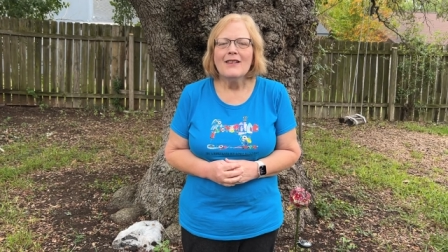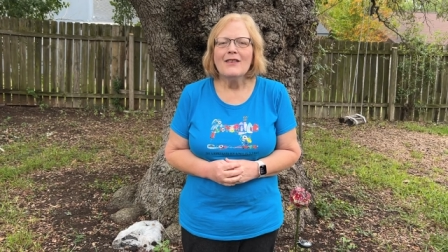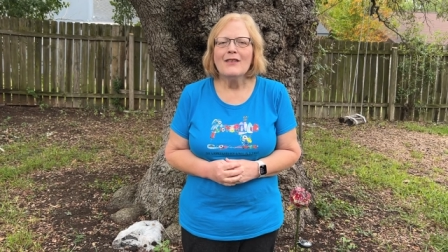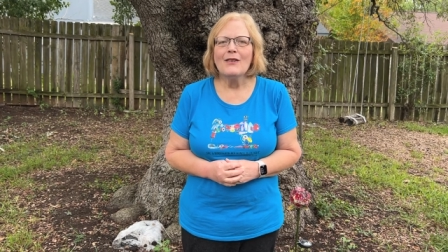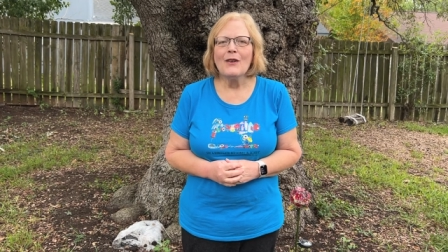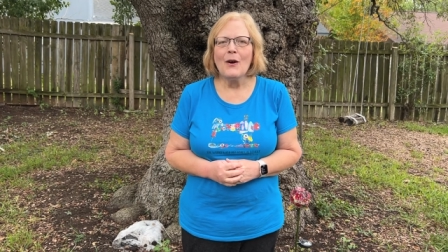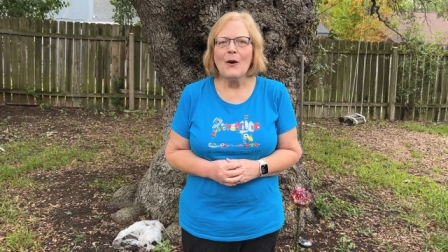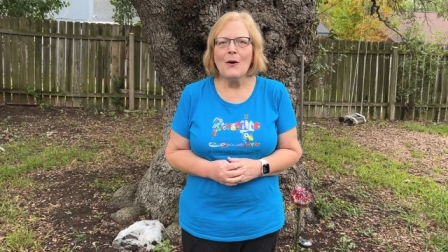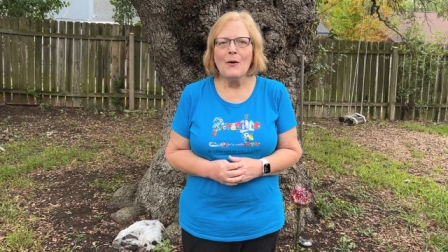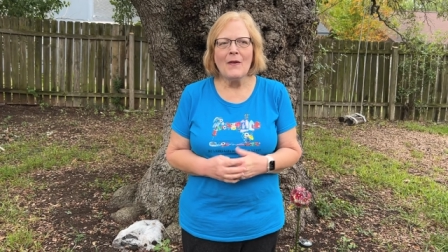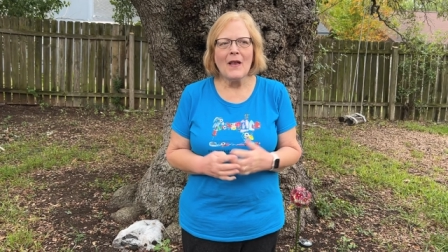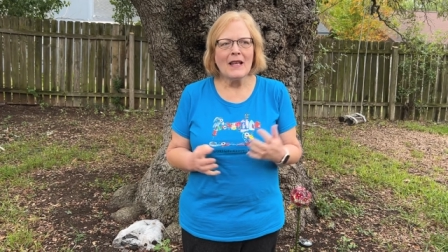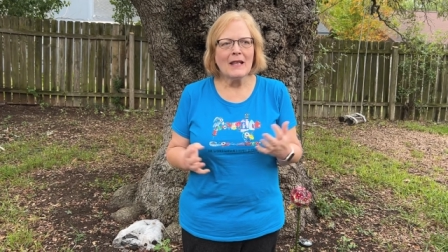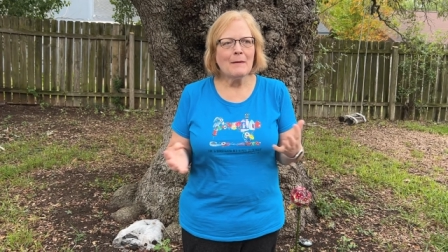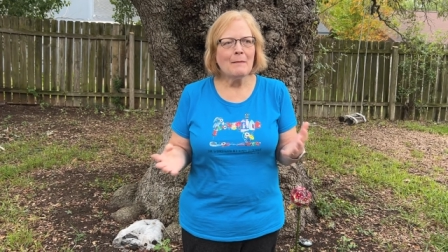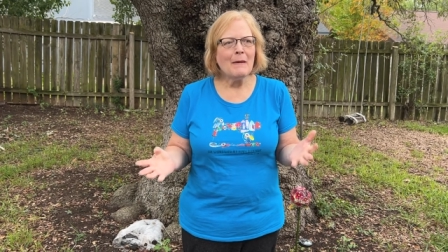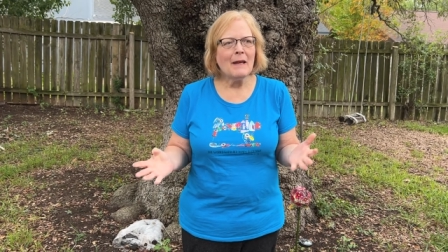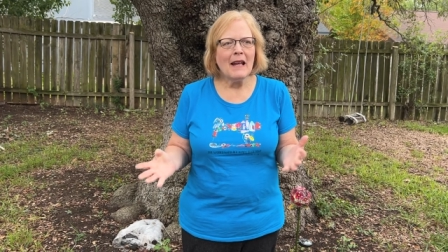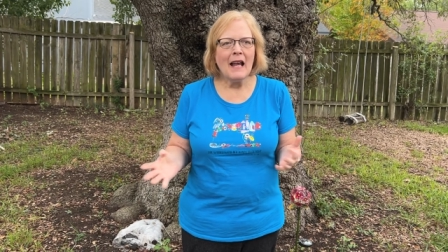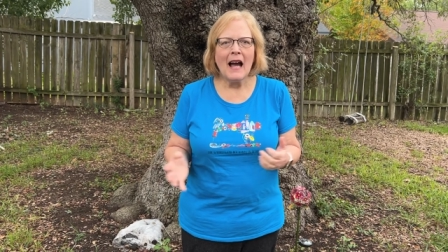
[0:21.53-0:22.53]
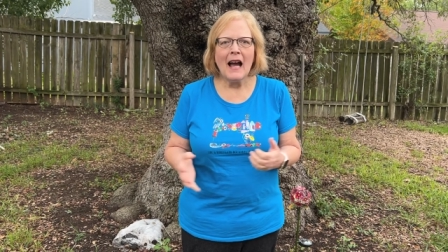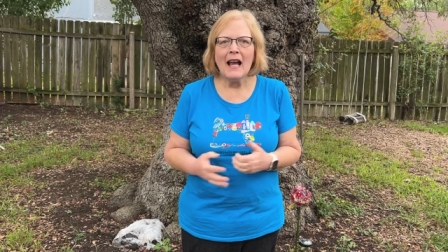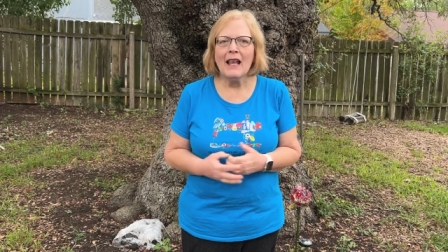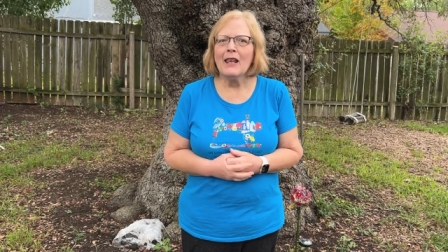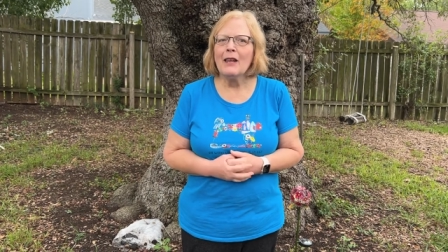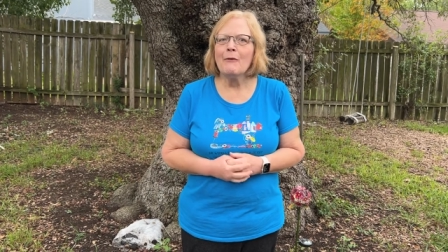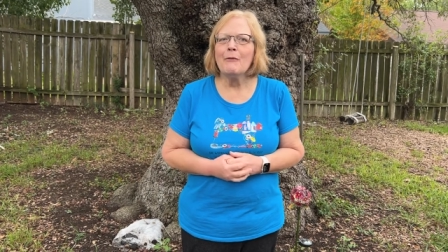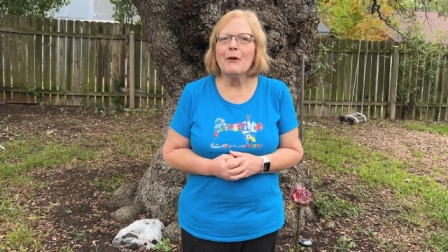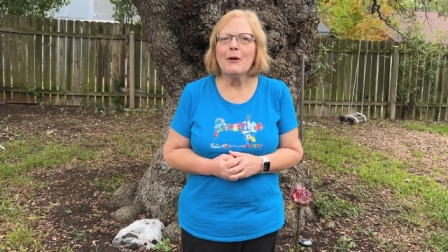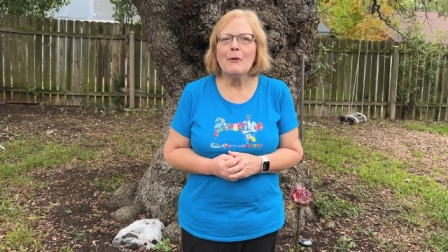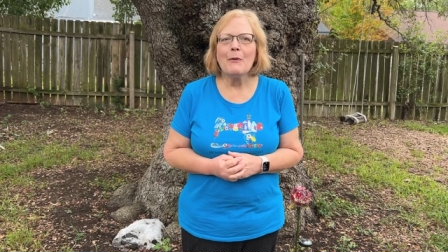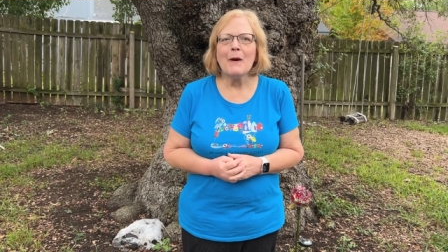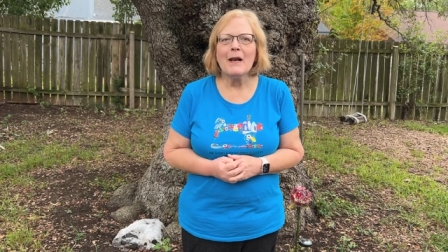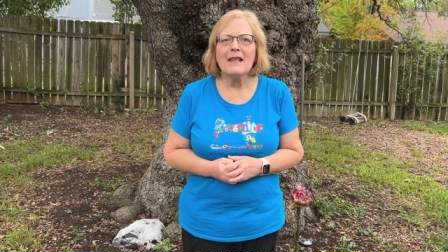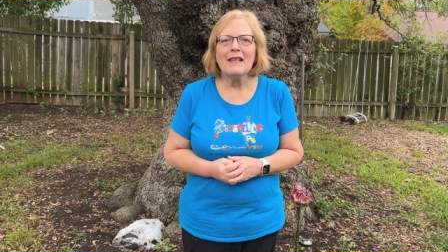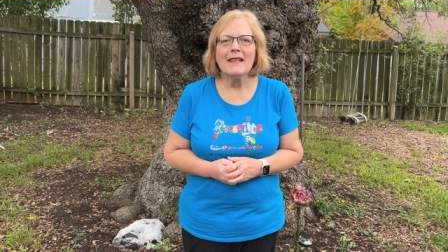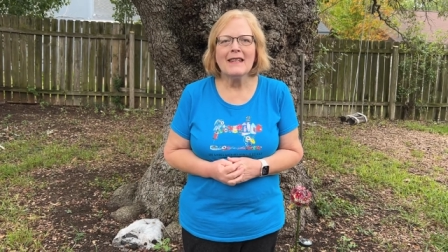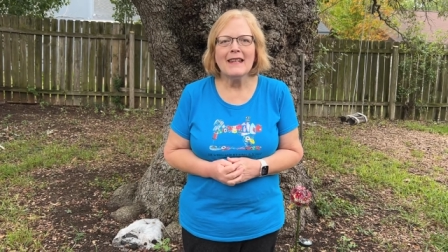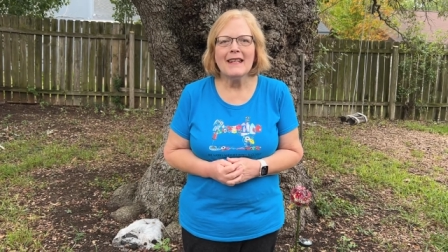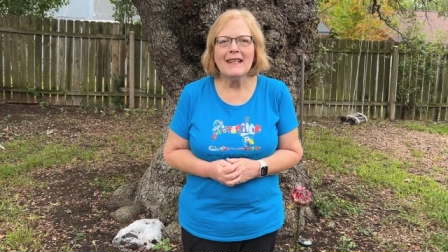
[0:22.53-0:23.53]
So that's been highly
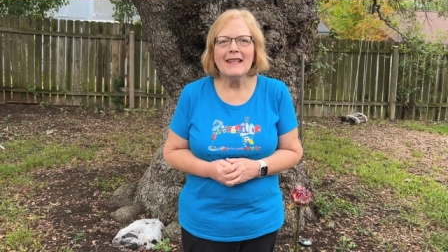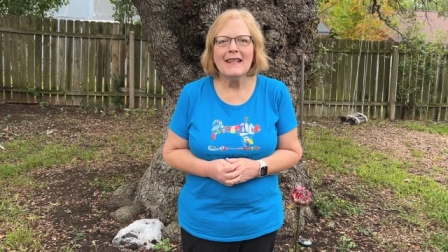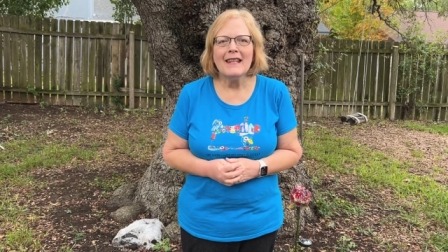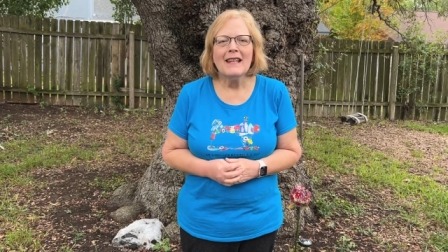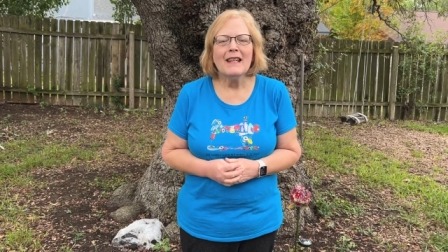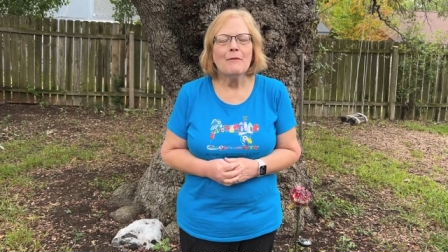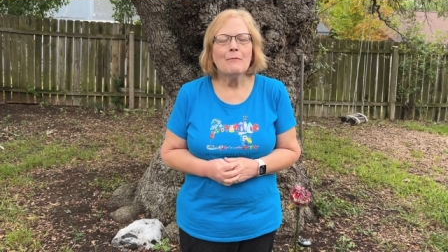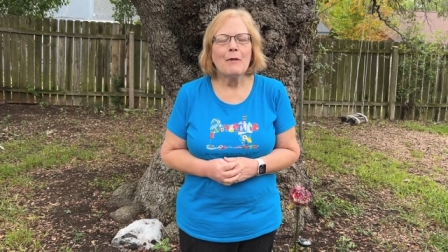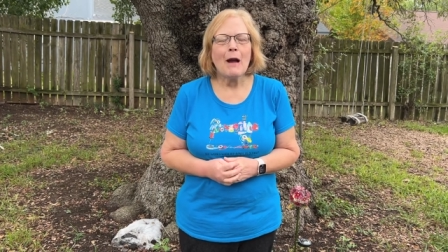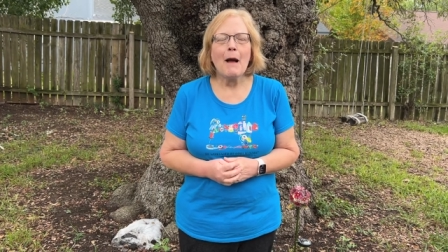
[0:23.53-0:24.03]
requested,